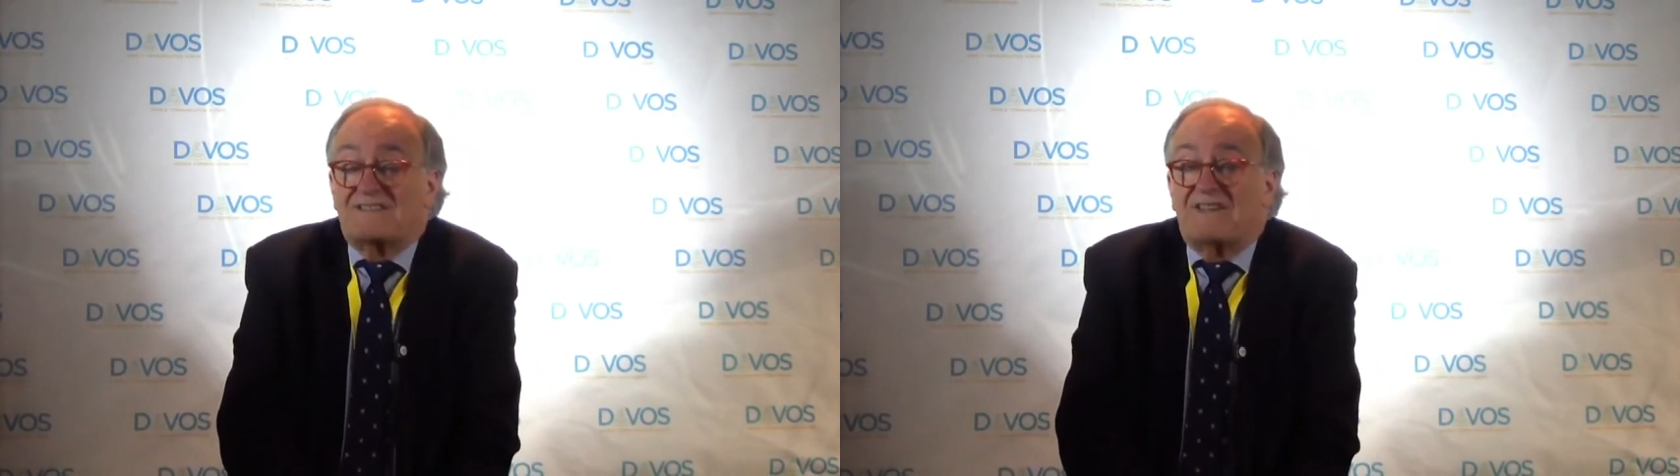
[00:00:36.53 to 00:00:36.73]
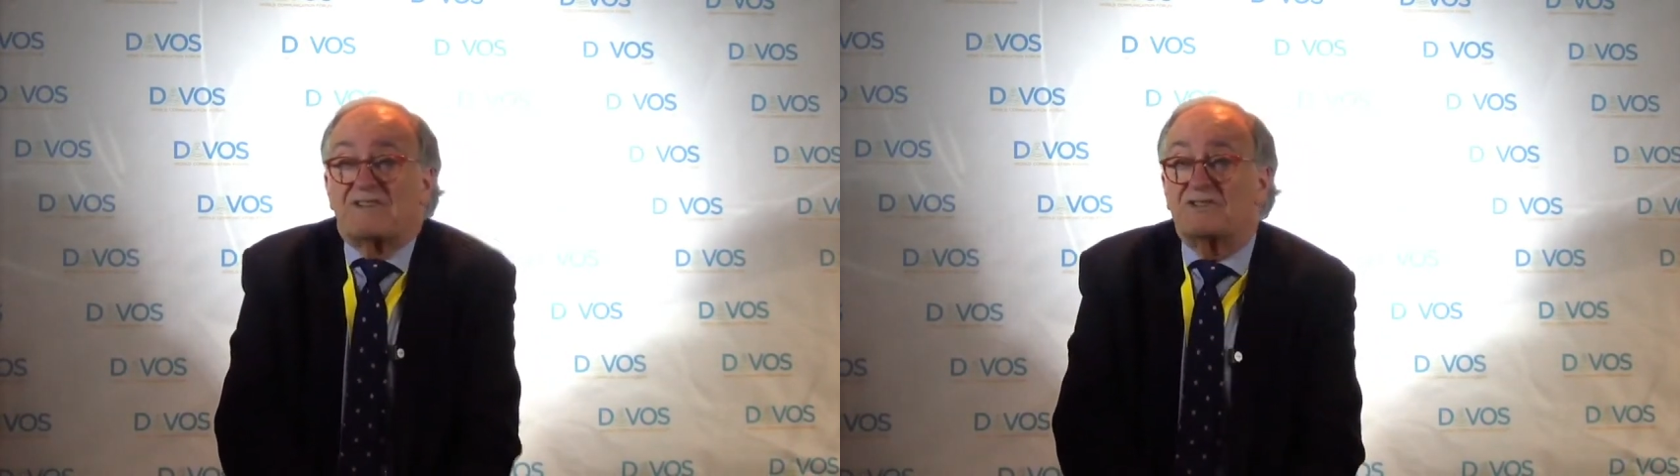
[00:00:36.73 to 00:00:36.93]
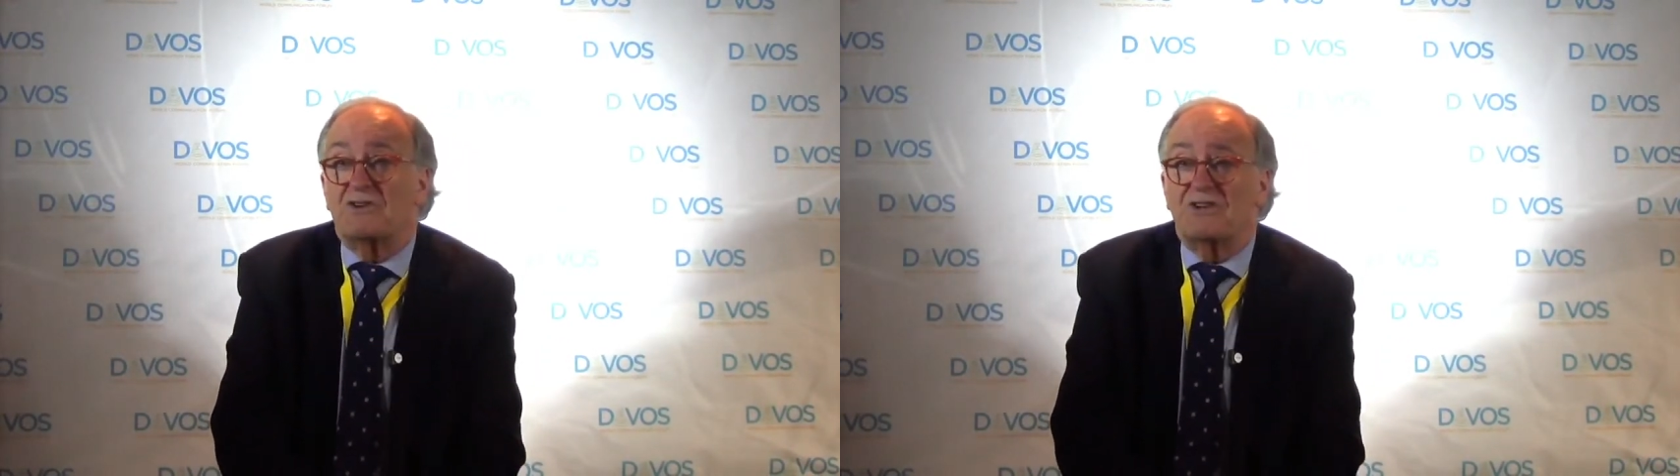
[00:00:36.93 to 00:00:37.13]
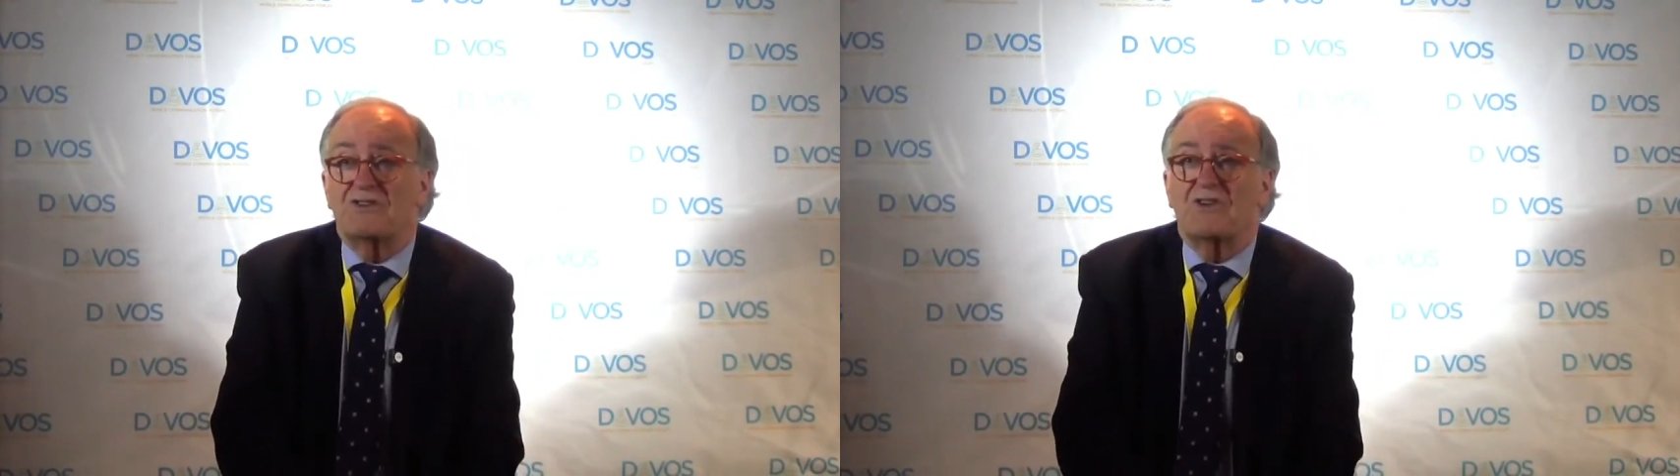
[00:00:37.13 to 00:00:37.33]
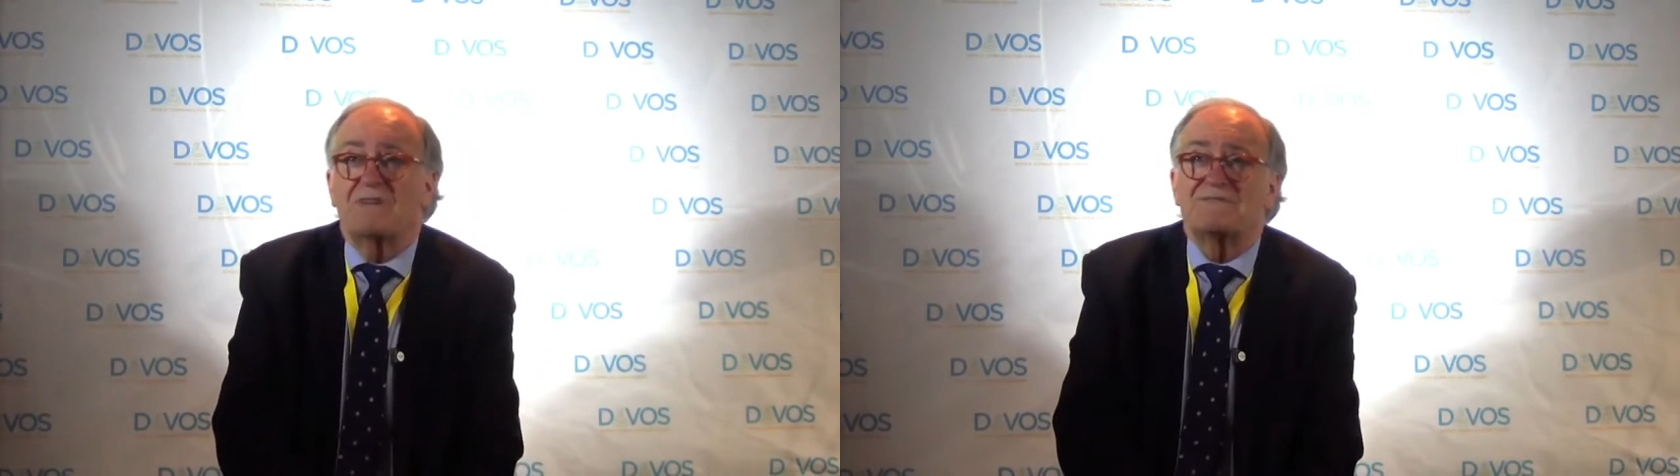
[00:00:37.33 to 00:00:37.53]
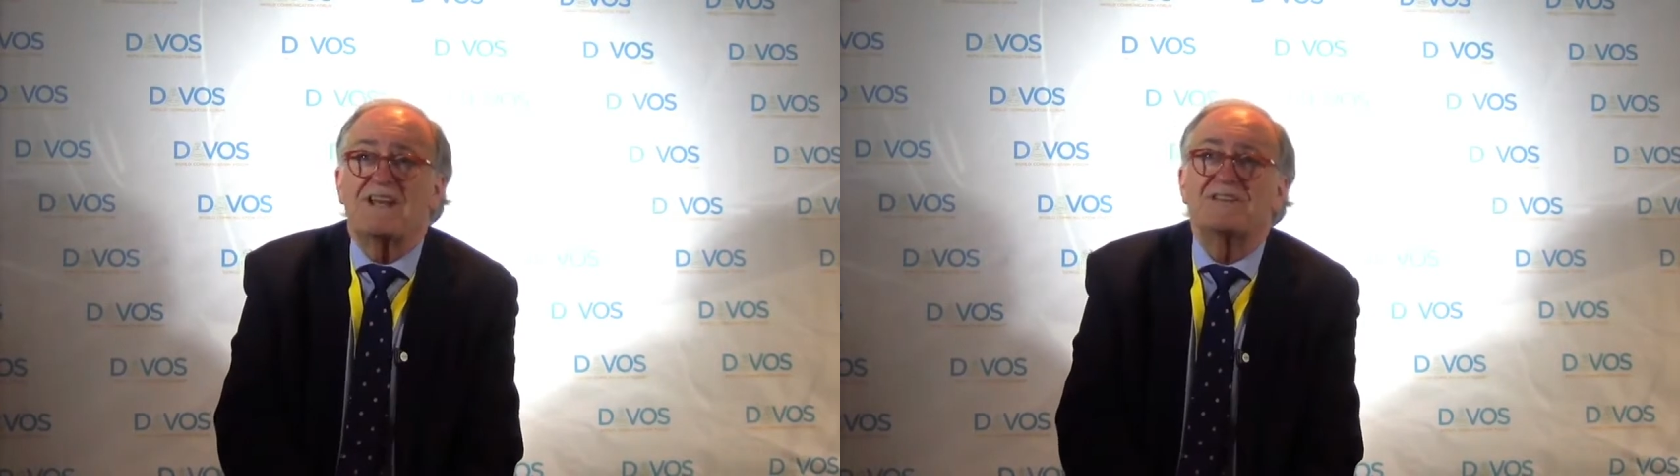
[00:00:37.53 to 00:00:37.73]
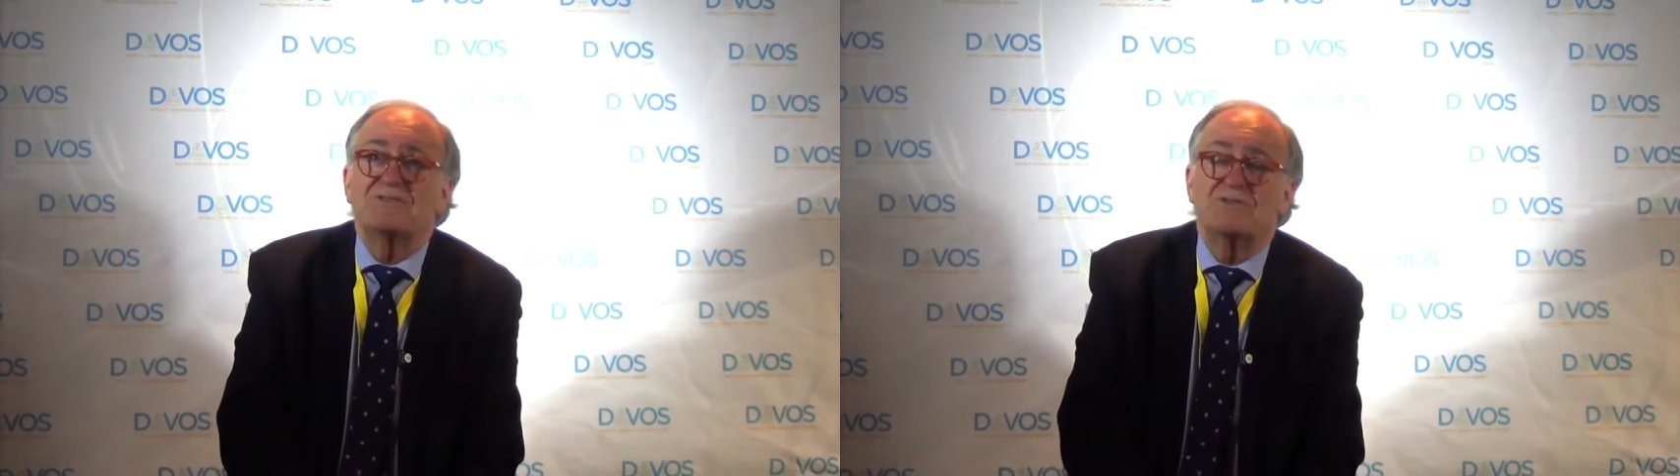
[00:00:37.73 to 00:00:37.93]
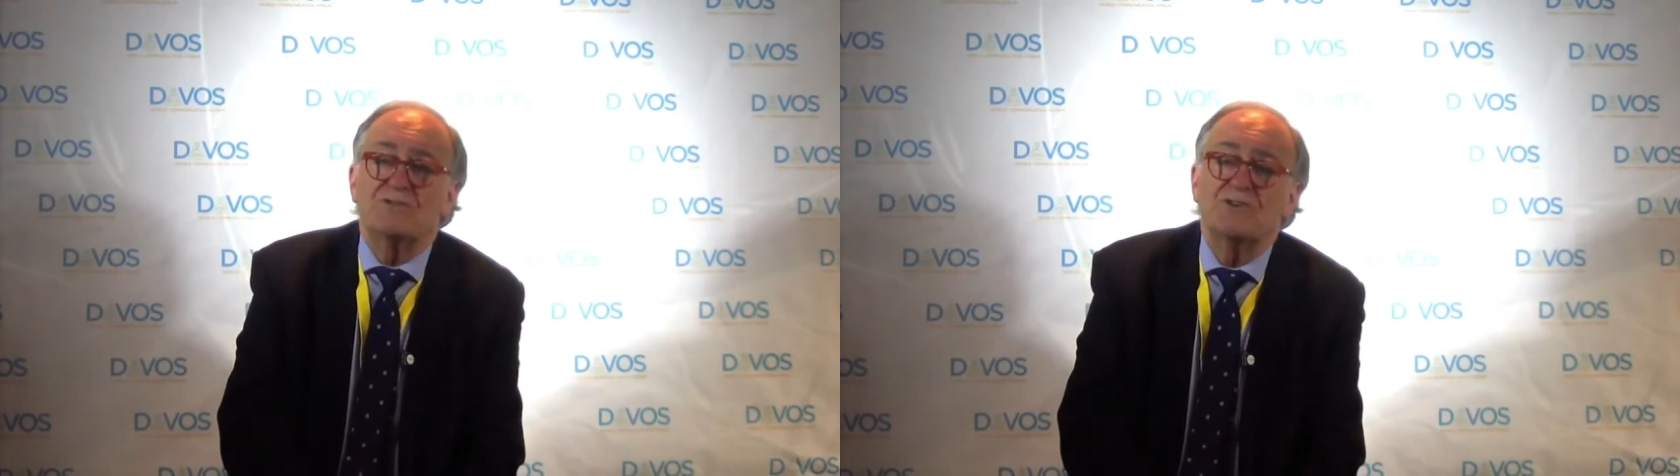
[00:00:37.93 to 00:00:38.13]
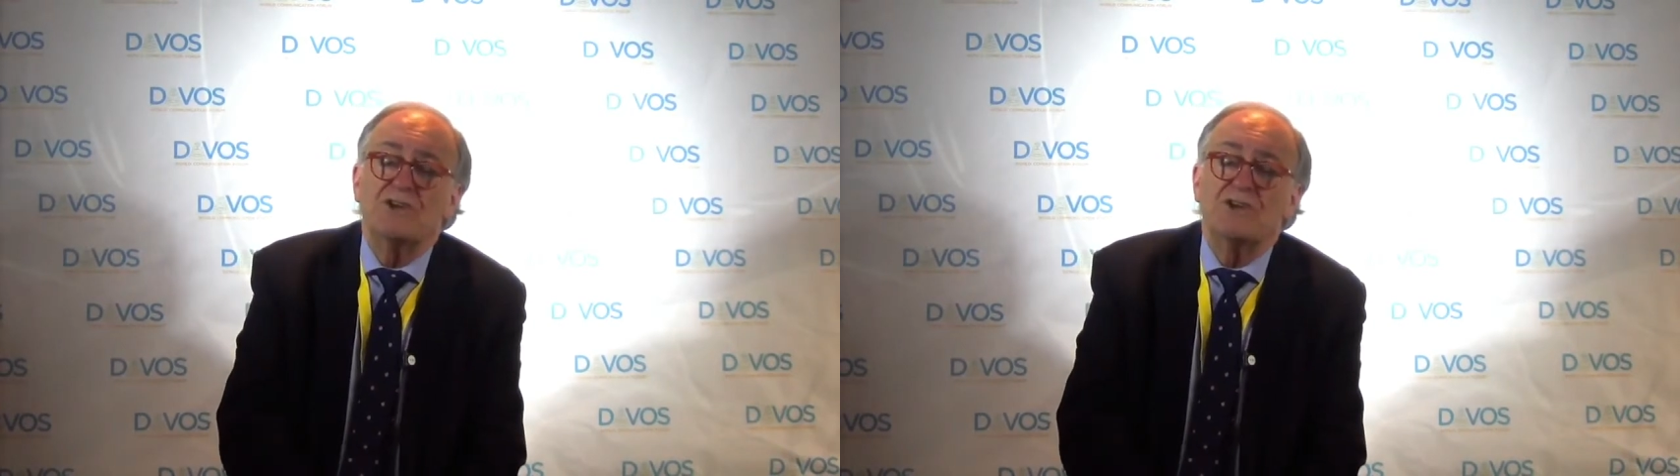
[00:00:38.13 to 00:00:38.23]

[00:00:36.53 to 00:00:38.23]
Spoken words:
territory, so I've tried to